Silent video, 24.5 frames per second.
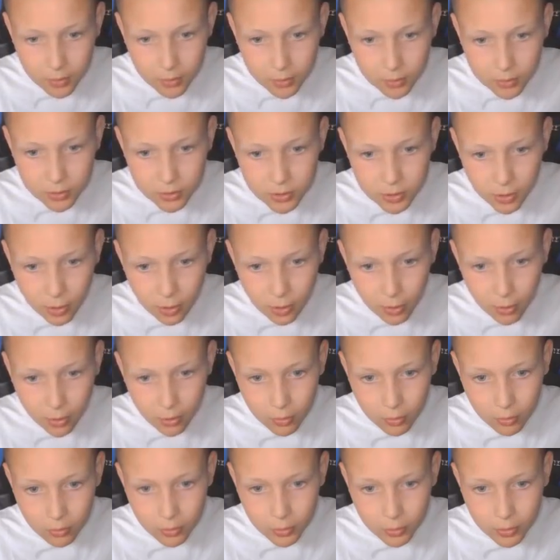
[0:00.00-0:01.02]

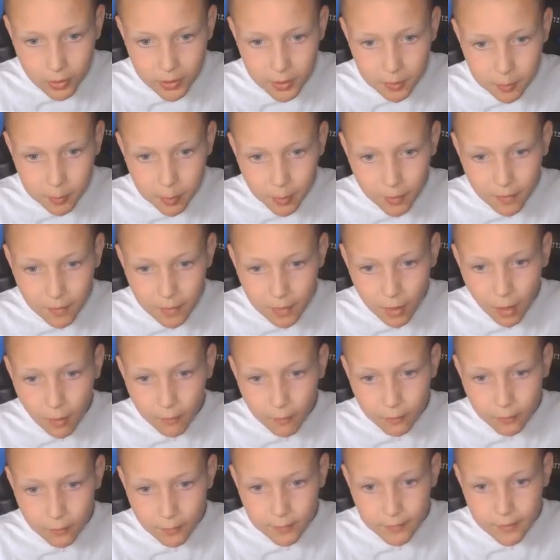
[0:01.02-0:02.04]
So you need to put the
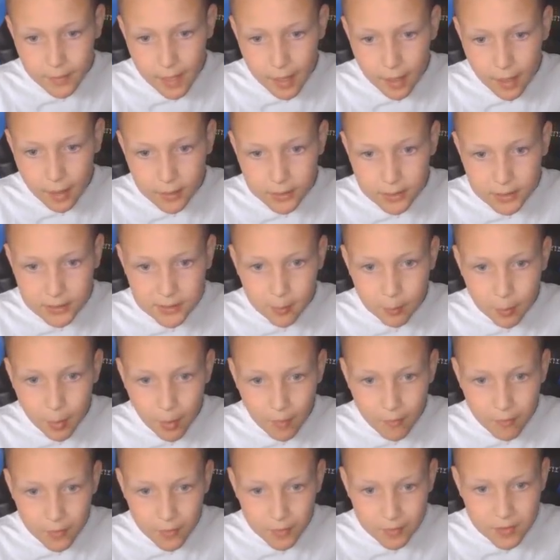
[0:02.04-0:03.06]
lava in there just
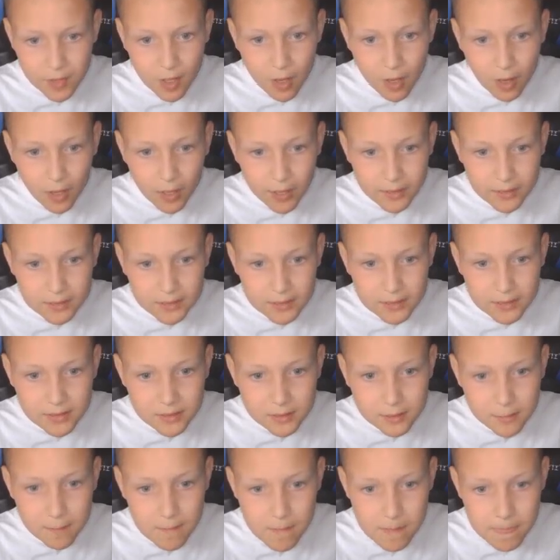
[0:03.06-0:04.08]
above the signs
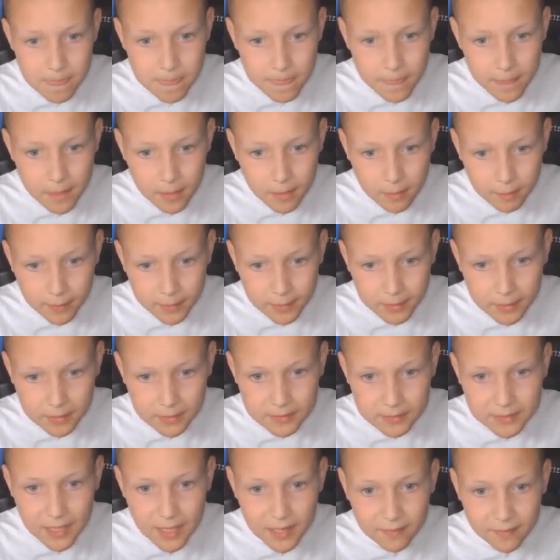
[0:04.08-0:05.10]

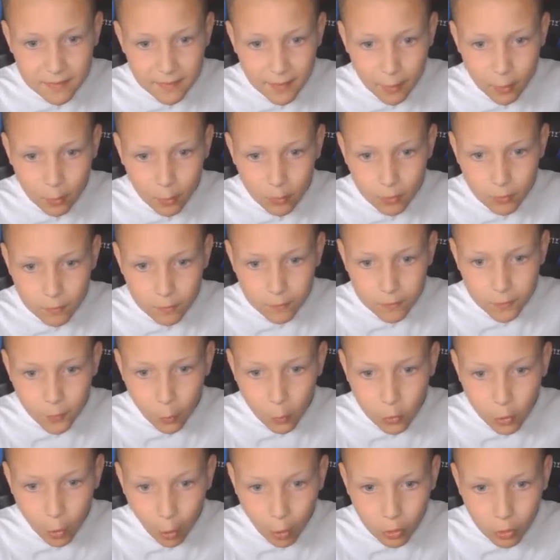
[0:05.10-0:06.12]
because then they'll
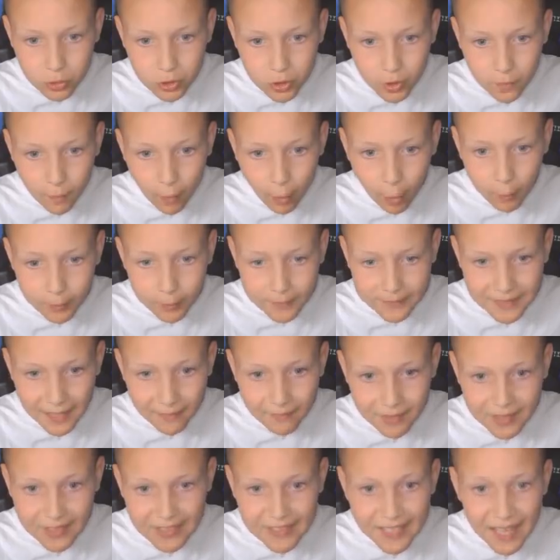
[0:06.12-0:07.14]
fall onto the hoppers,
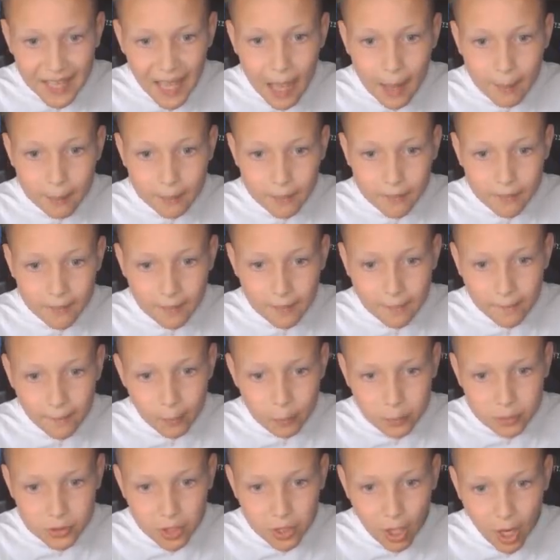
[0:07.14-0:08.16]
have a gap, and then
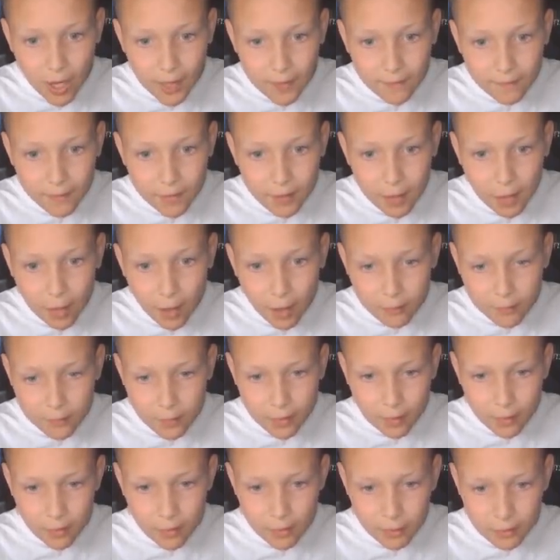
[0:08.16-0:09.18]
they'll die in the
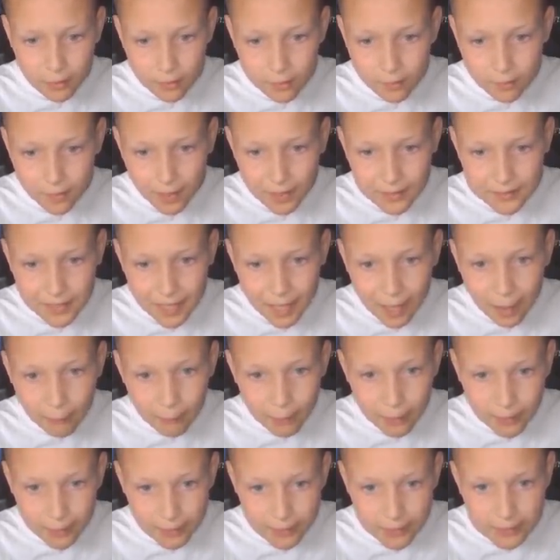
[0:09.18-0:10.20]
lava. That's how
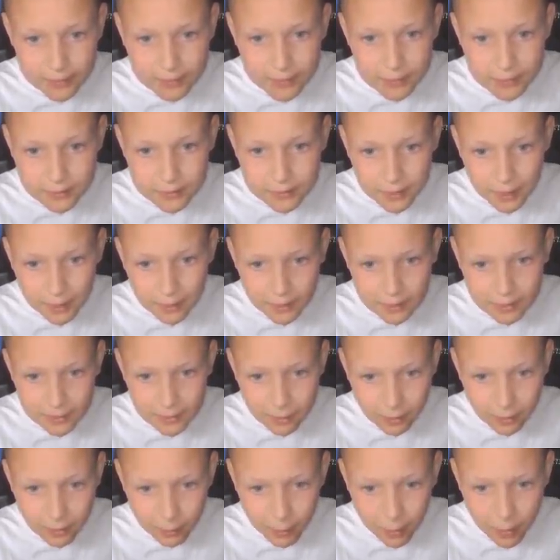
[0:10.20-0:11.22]
it is. That's
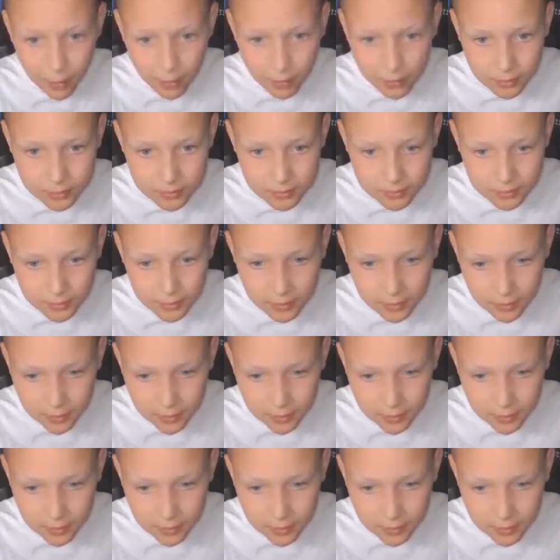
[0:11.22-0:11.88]
how it works.